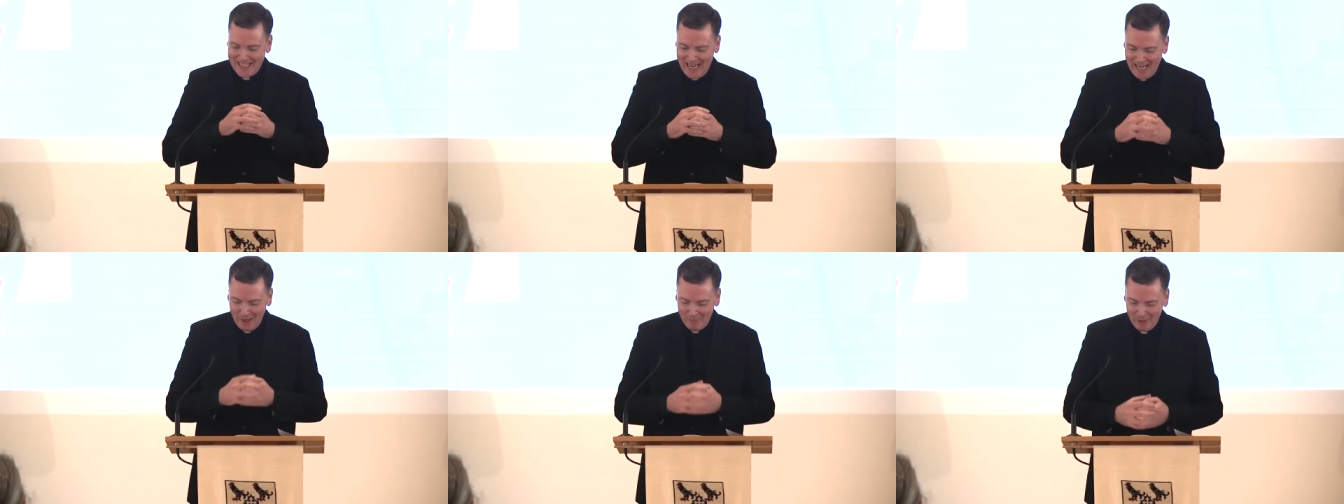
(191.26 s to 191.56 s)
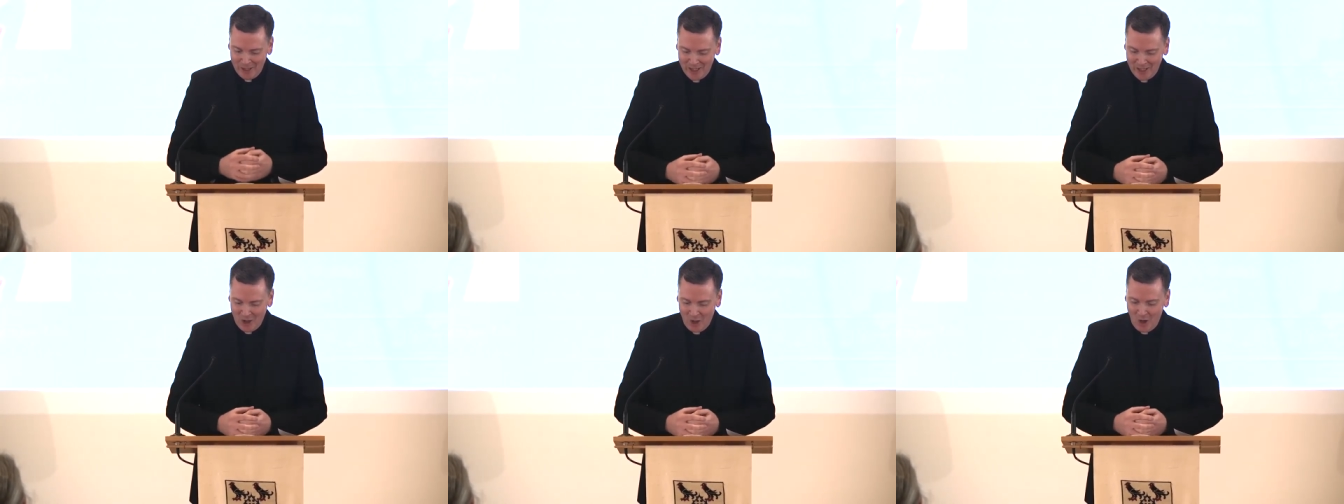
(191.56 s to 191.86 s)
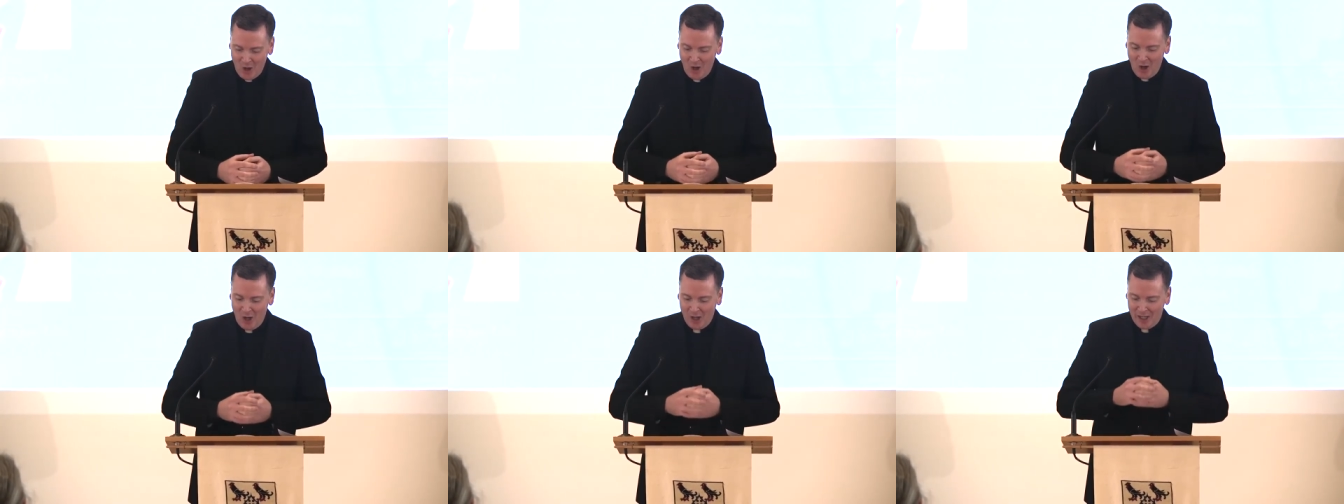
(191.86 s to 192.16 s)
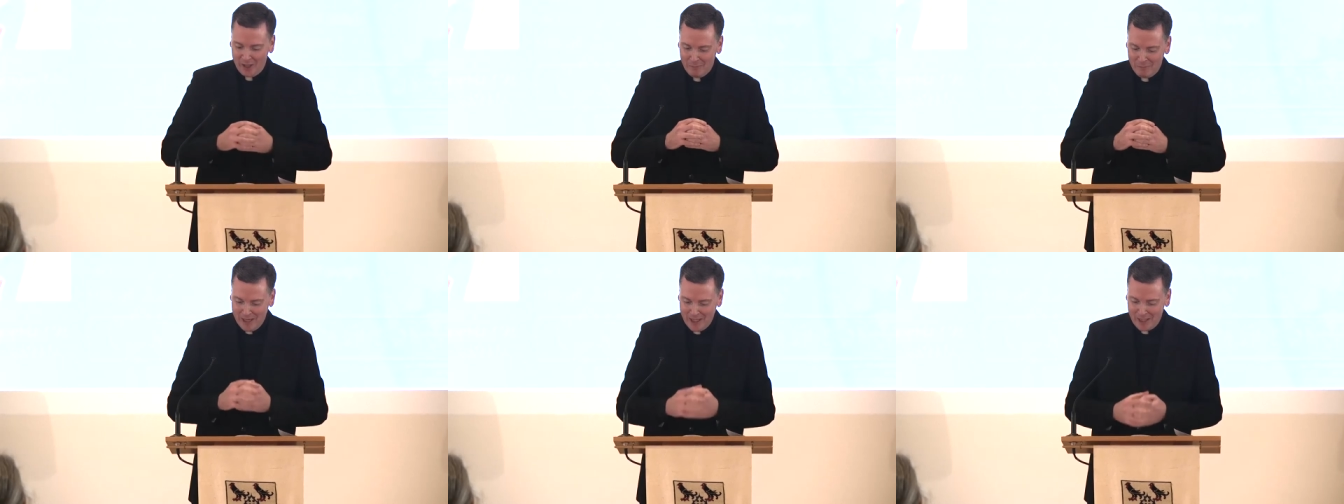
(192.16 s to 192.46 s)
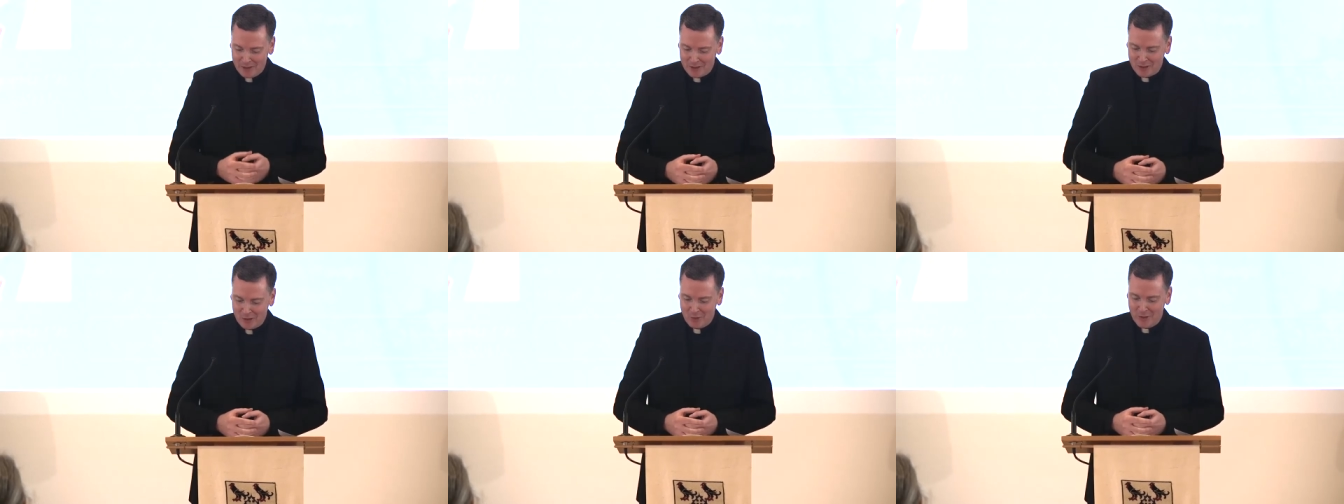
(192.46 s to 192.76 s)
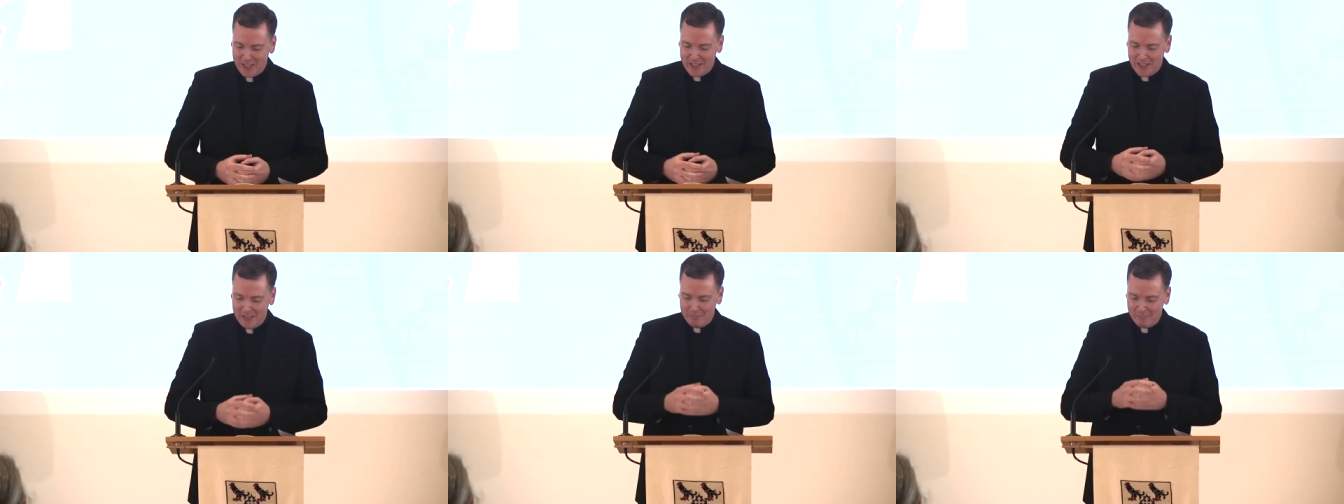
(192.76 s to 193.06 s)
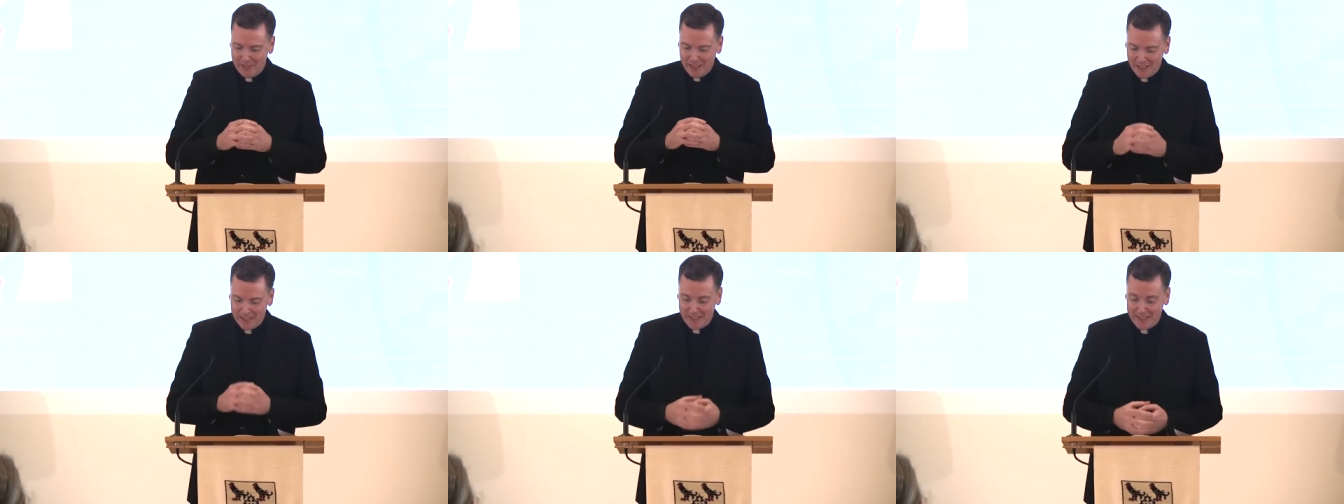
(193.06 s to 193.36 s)
Tammany Hall and Mayor Tweed,
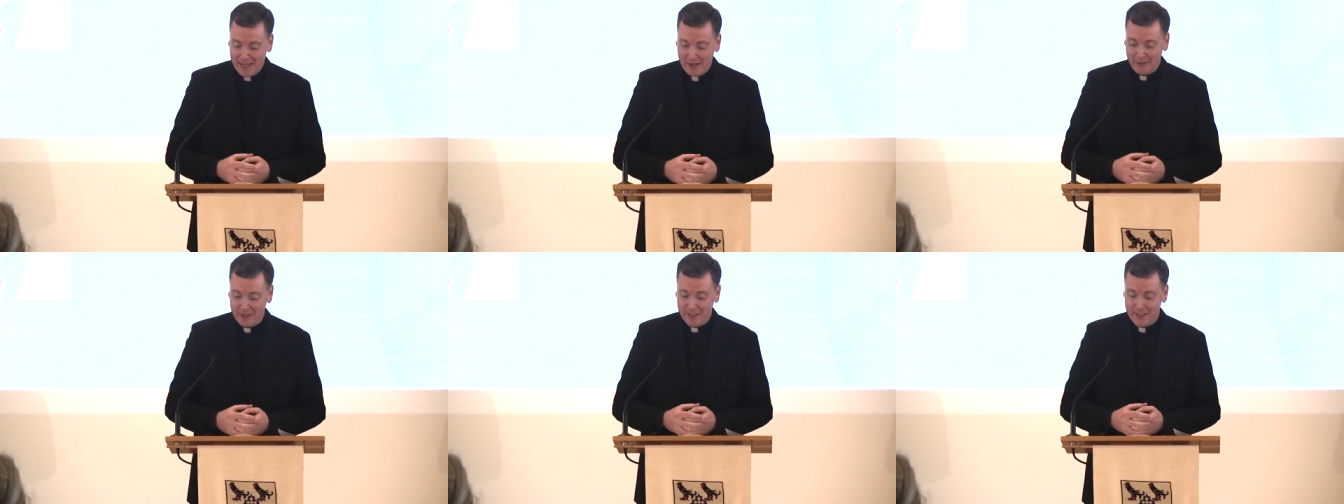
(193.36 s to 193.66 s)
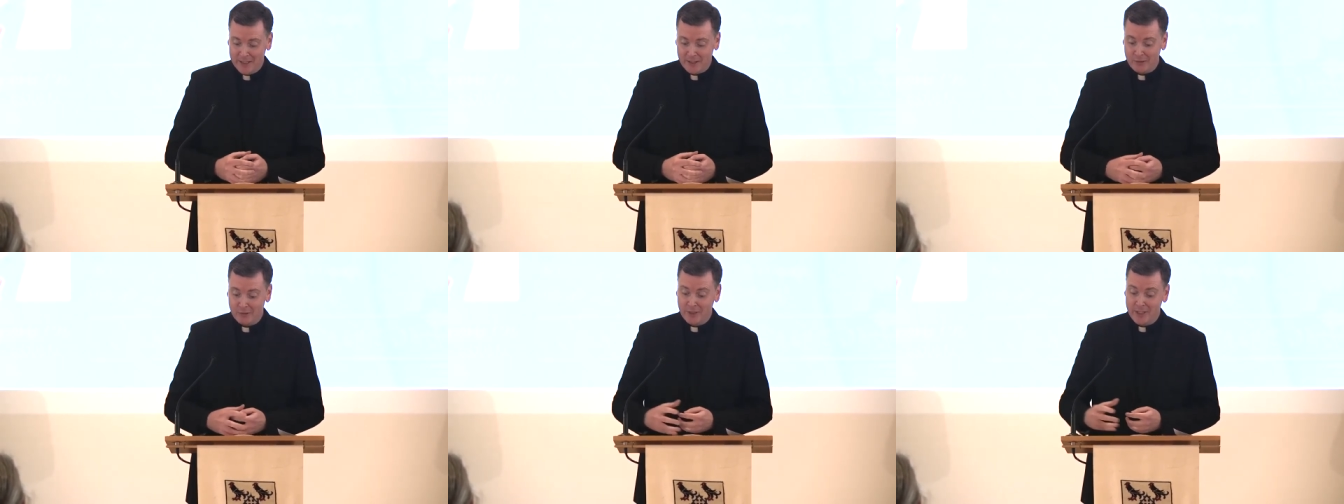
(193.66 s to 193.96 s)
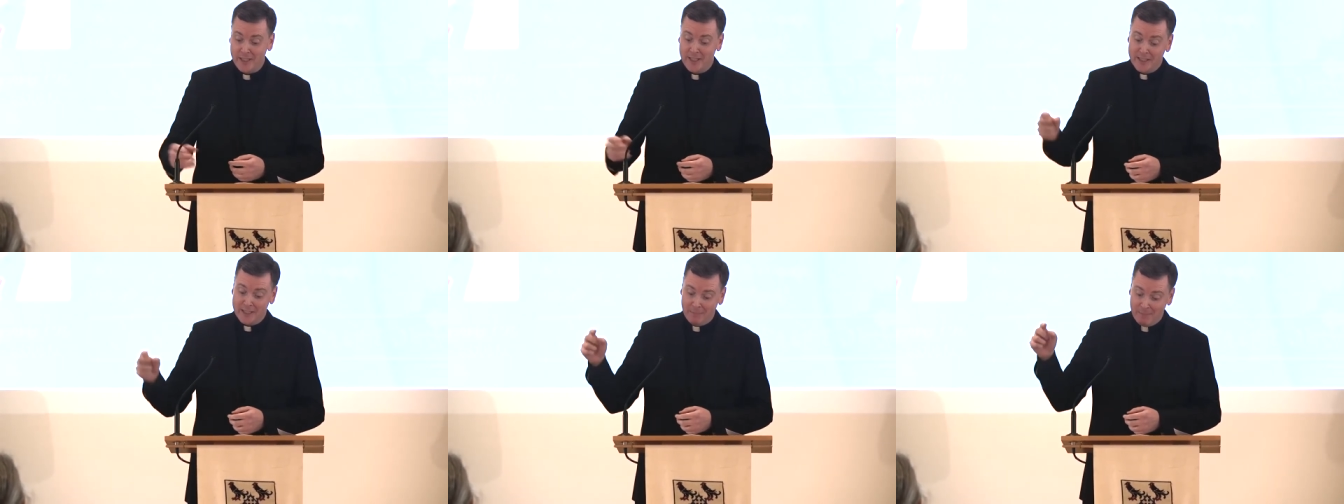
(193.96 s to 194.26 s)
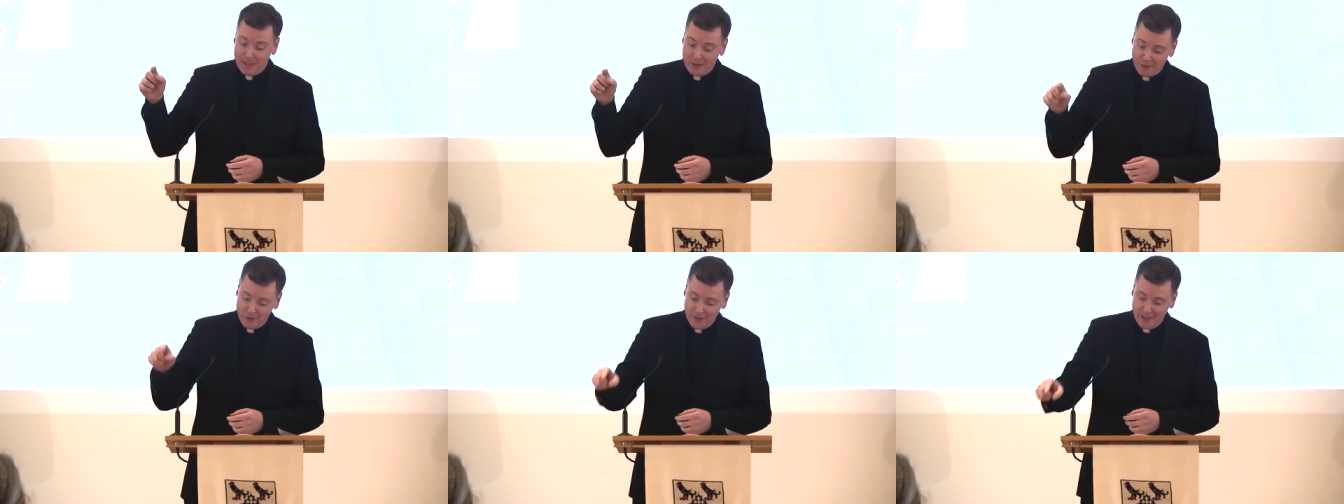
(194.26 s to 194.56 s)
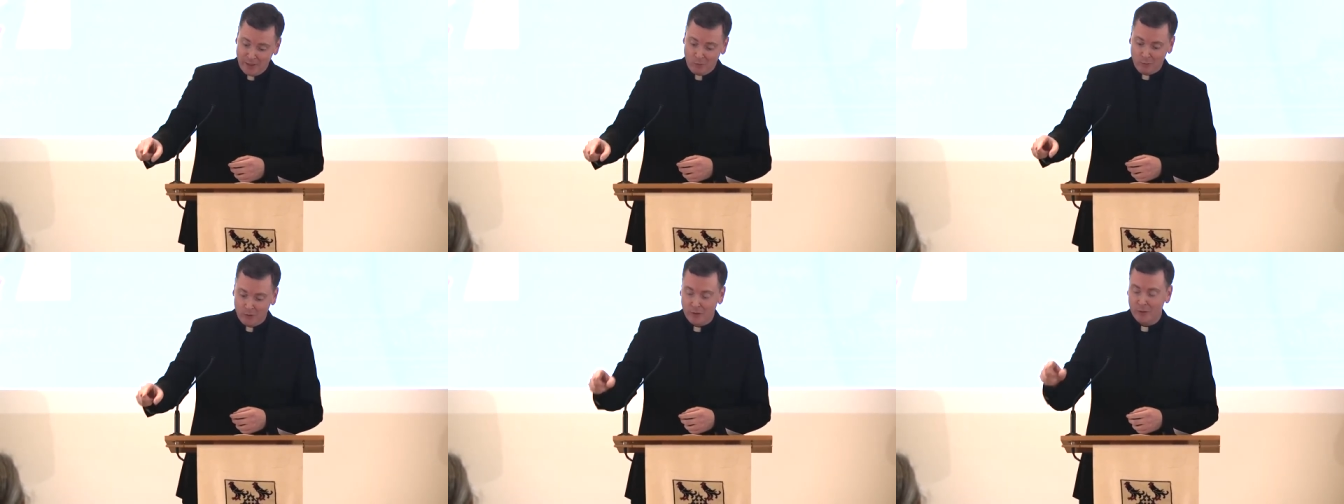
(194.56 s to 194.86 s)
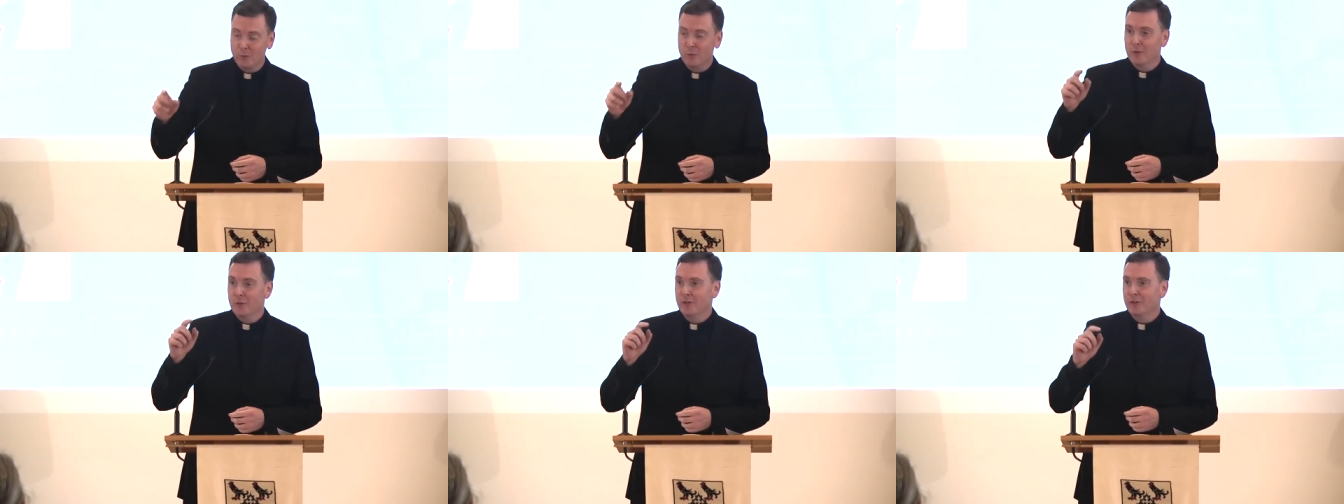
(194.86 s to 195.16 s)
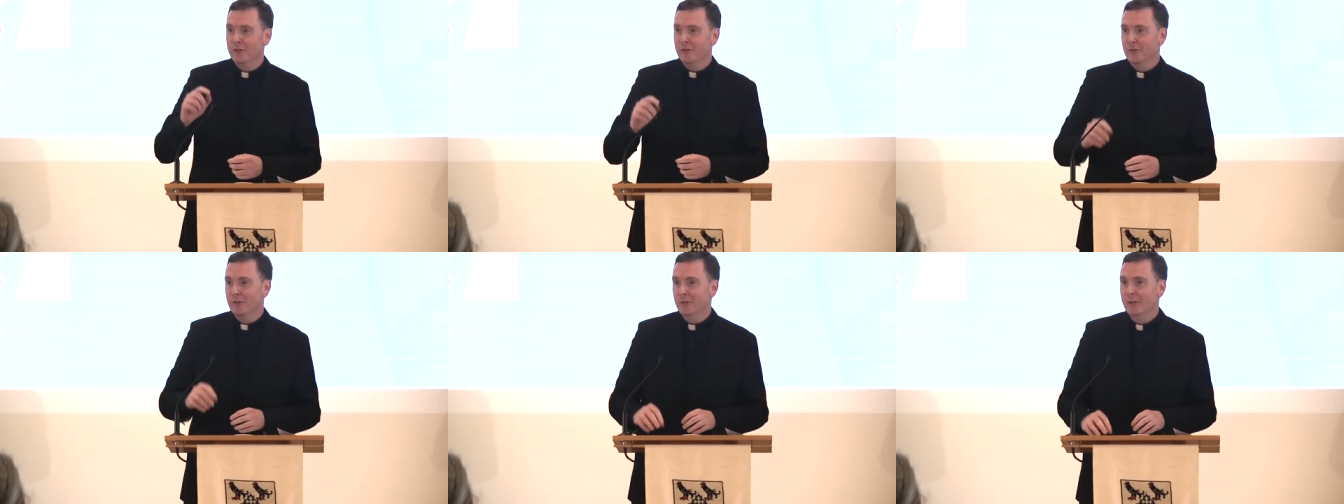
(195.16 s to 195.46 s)
military history, especially World War
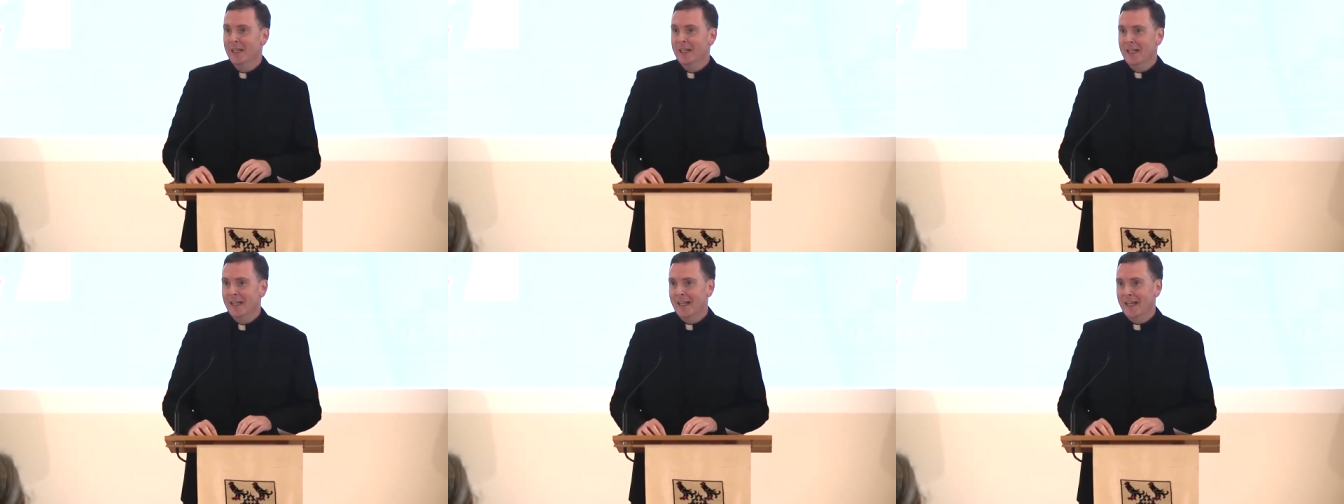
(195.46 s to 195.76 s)
II,